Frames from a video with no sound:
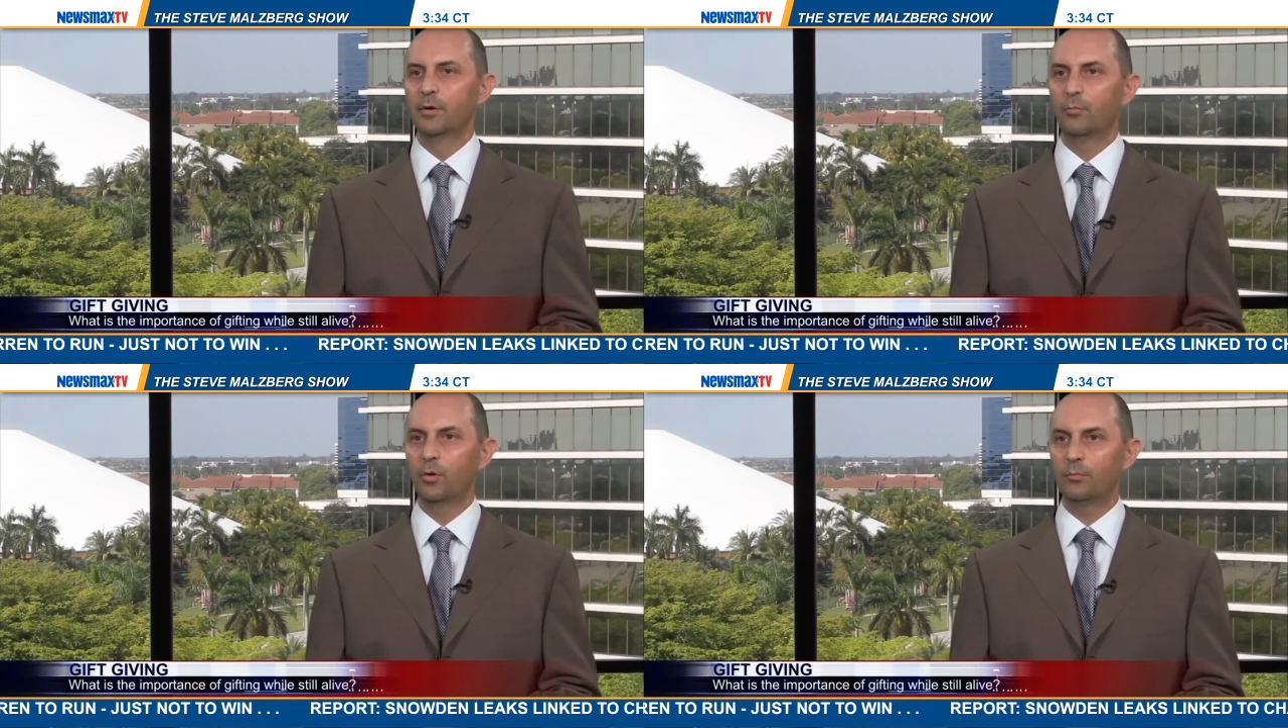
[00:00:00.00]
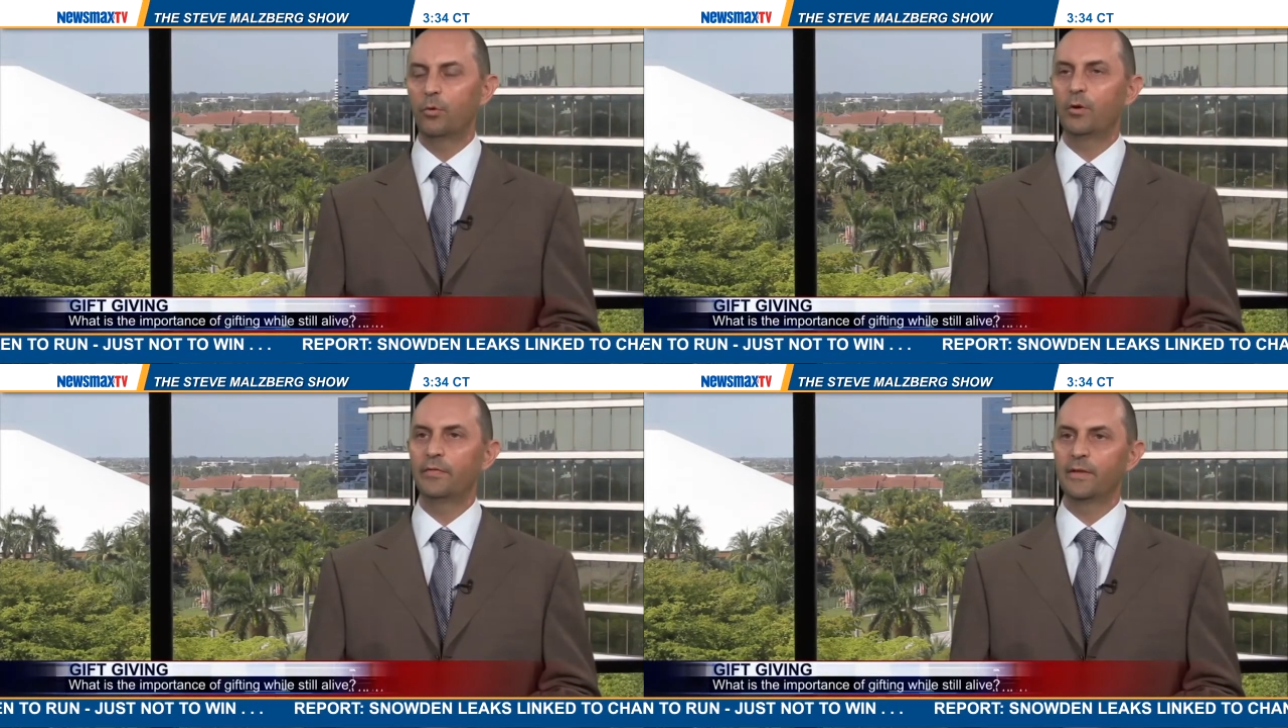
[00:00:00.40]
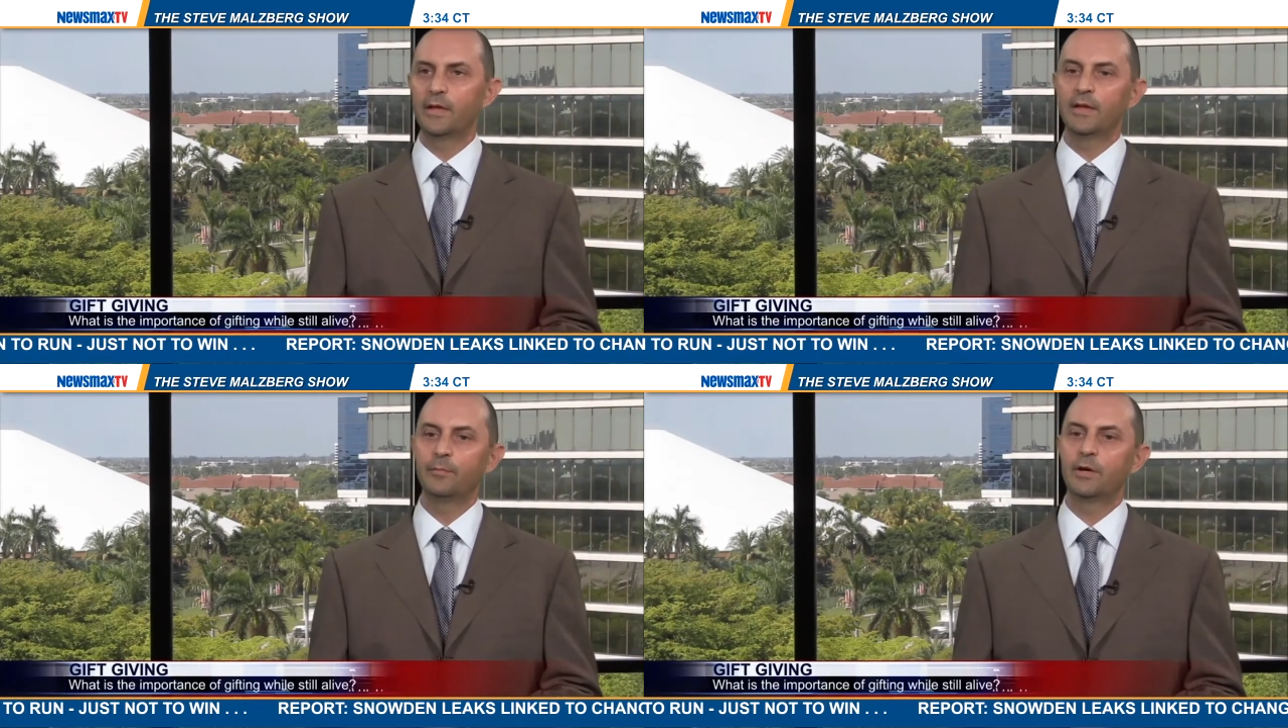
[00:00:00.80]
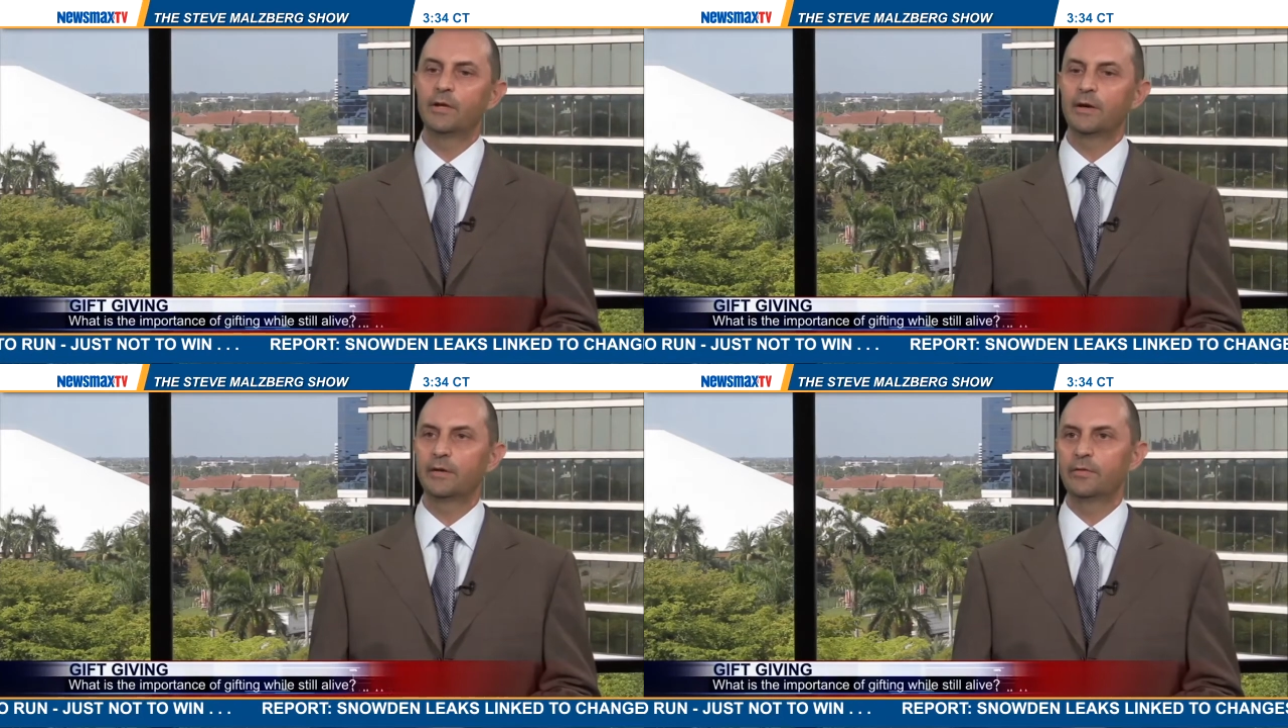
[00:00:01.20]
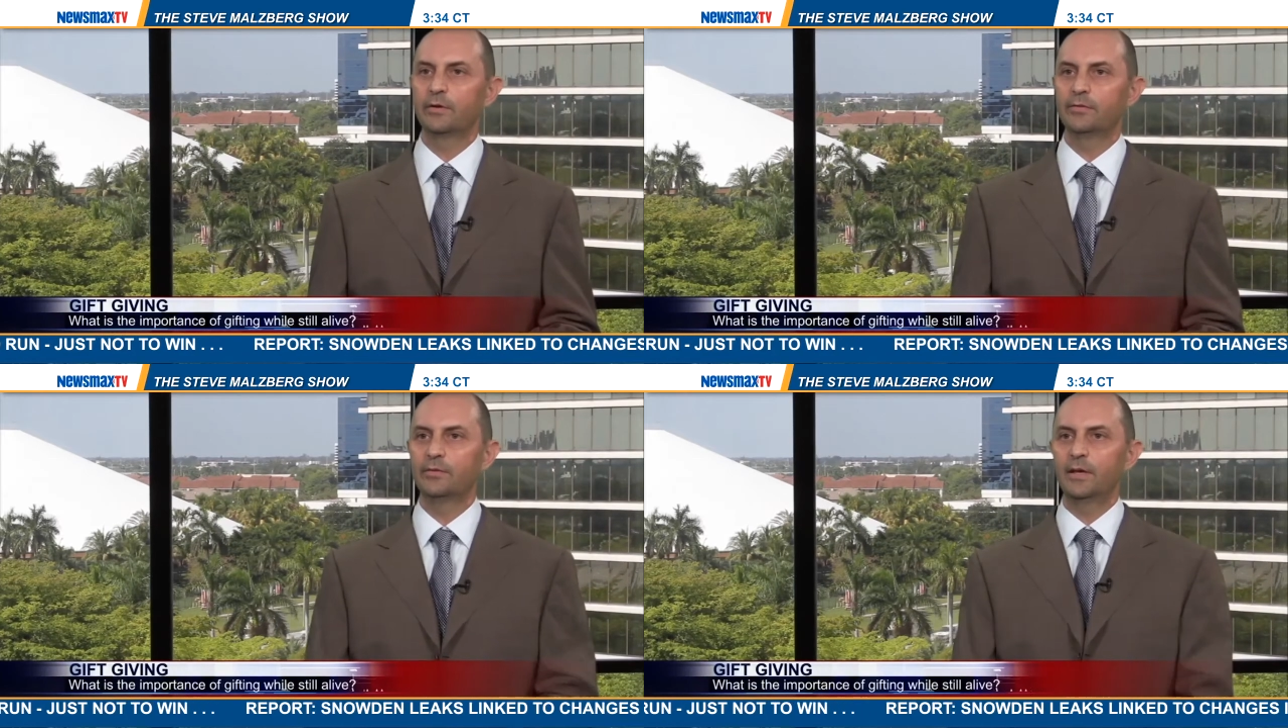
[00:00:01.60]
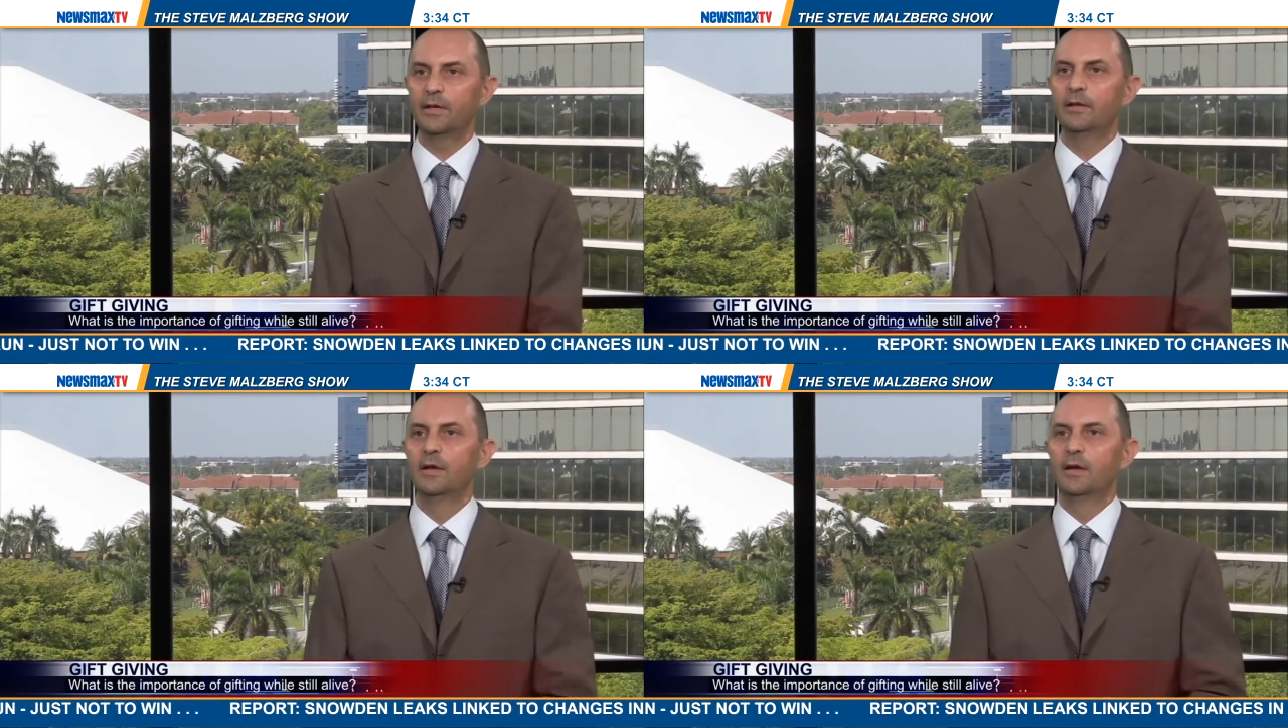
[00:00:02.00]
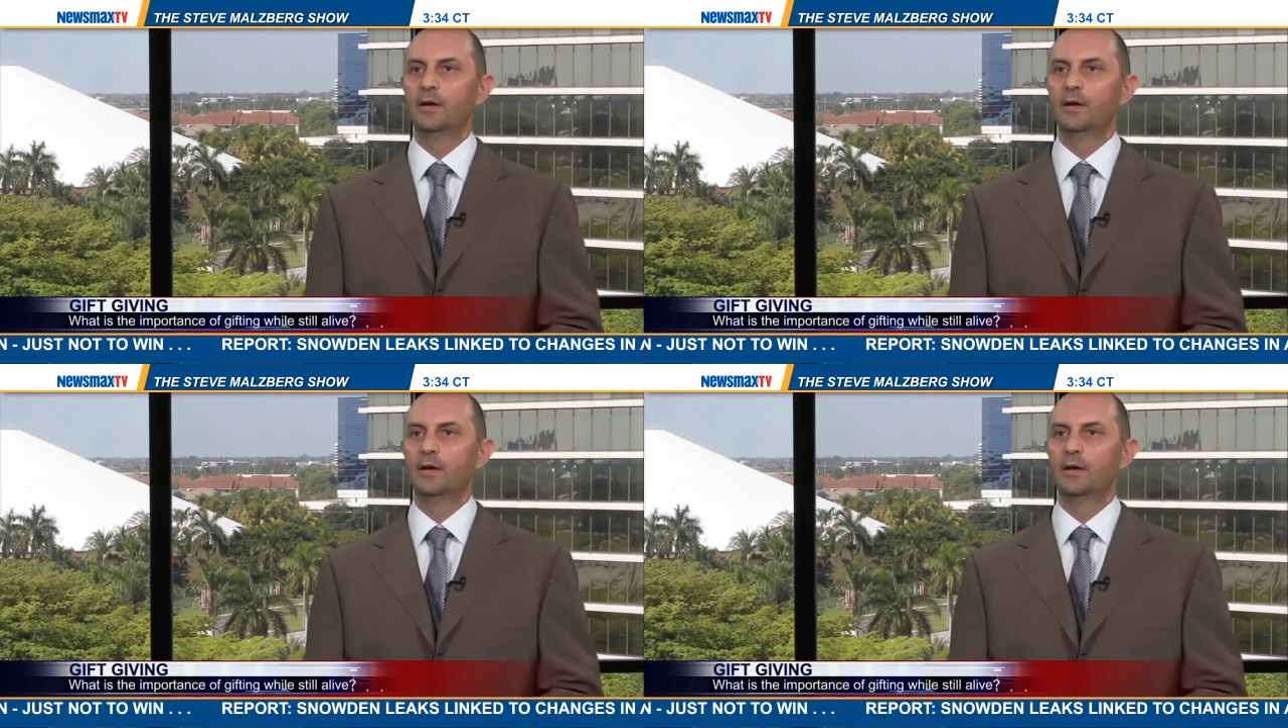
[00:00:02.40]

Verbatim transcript: But more important than getting money out of your estate,